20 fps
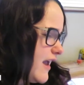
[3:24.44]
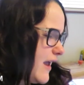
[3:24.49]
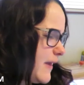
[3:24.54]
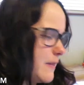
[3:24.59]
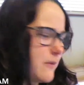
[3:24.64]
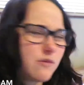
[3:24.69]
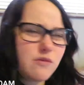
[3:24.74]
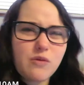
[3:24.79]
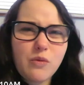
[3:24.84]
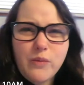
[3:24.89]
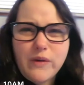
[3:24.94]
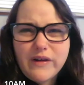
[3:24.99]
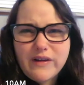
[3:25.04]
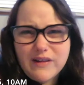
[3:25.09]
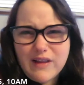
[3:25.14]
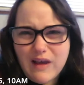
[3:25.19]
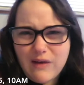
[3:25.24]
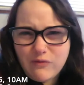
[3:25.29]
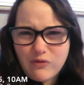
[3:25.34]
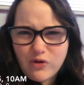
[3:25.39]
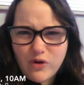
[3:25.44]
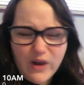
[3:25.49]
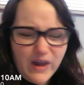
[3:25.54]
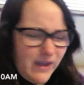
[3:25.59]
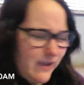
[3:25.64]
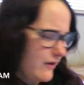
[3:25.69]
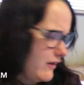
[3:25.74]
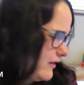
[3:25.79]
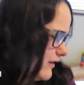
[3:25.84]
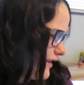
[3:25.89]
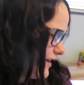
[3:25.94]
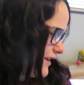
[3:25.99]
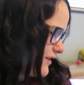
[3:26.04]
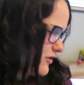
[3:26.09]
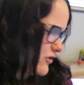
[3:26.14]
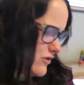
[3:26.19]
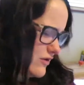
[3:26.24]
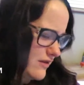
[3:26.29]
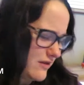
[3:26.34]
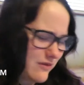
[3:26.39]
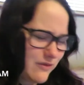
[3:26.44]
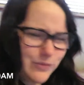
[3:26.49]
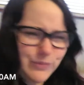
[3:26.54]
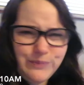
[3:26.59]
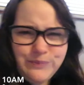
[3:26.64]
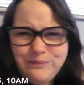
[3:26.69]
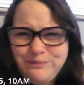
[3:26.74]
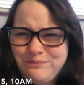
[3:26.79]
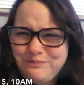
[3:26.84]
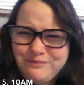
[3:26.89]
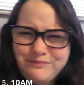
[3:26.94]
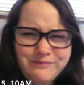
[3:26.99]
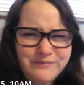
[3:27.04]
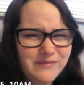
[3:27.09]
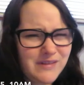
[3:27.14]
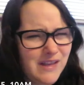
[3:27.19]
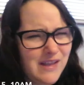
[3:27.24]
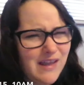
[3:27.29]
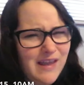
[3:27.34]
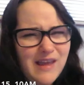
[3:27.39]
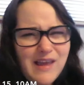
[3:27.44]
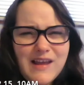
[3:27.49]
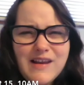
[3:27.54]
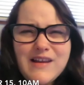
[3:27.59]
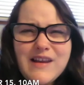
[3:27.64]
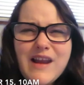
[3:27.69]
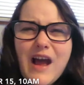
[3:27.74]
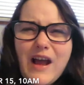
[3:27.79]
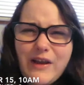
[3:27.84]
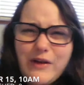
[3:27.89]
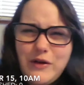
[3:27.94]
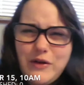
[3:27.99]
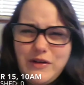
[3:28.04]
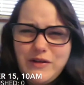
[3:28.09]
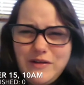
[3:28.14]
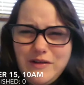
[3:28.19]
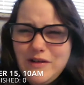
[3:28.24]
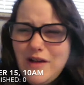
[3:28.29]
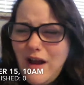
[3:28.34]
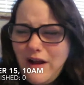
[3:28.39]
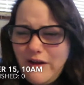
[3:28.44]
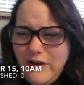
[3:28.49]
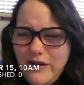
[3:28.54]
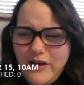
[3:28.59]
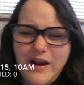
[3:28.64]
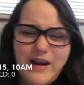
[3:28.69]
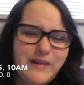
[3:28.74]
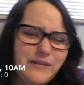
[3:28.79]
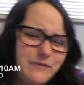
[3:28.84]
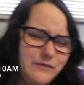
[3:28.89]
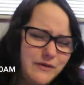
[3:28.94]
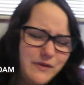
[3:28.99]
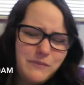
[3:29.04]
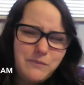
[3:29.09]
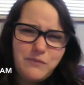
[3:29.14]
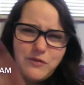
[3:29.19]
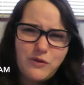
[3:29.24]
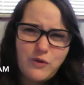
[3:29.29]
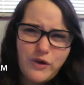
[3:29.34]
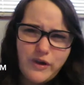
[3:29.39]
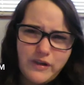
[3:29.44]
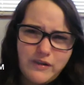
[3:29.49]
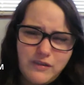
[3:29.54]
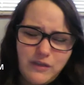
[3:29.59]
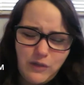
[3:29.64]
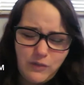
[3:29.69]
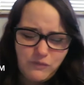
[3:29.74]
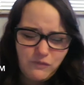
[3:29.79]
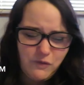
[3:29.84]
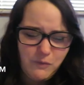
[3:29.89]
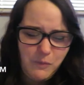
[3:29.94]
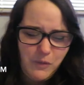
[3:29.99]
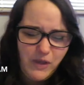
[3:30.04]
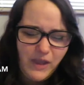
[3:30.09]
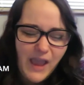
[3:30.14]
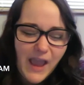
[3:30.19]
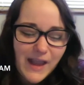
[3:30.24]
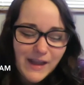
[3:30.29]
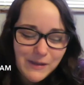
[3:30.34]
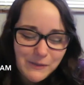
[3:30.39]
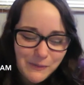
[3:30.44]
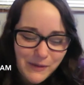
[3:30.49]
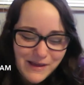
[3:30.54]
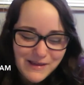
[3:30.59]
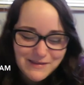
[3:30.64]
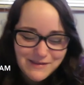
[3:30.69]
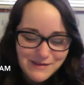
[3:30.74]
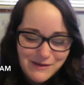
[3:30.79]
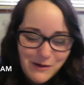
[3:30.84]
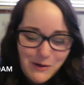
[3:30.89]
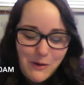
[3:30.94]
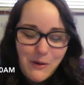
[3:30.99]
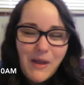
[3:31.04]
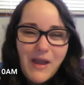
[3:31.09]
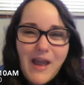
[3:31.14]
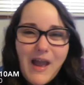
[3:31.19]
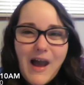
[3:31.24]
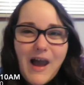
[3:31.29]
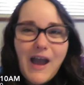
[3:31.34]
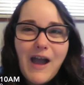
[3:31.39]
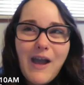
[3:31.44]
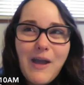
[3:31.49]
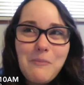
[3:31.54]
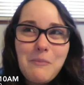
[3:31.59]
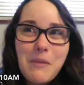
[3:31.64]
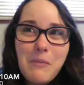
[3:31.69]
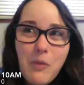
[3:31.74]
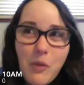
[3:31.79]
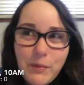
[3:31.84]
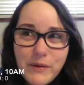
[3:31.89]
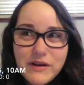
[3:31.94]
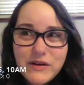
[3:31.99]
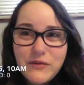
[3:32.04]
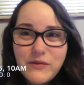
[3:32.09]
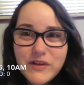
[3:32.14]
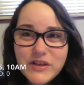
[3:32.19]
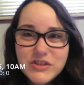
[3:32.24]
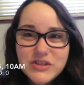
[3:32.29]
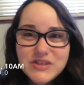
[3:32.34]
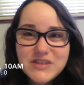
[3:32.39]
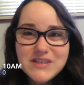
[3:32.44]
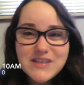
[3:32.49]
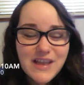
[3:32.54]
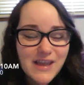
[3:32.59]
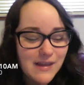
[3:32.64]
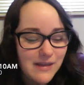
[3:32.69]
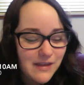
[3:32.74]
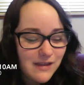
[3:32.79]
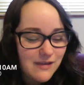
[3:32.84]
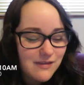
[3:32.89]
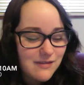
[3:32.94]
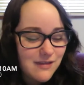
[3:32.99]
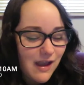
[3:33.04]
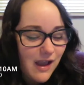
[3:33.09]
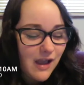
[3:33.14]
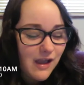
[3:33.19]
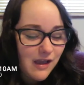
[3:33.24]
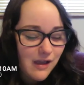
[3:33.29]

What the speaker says: and there's a weird love triangle, and it's just not good, not good. Sorry excuse for a book. Anyways, though, I'm hoping to finish it today because